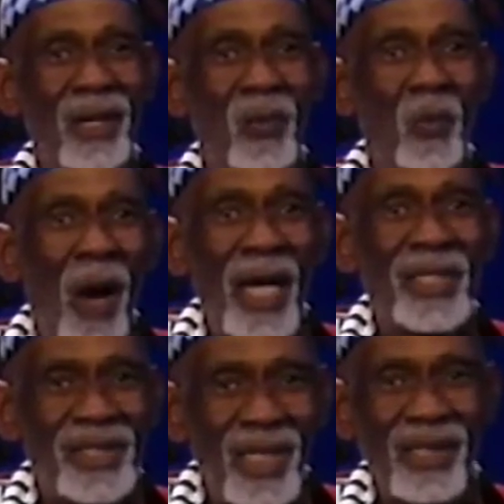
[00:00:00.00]
why
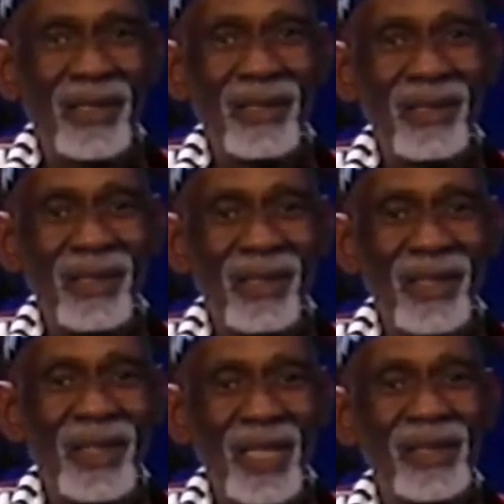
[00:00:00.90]
is it
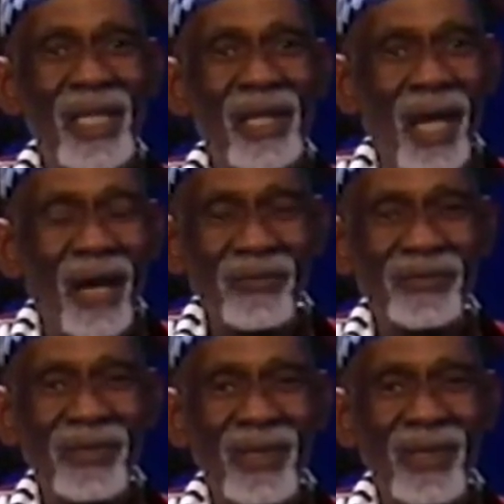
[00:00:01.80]
that the love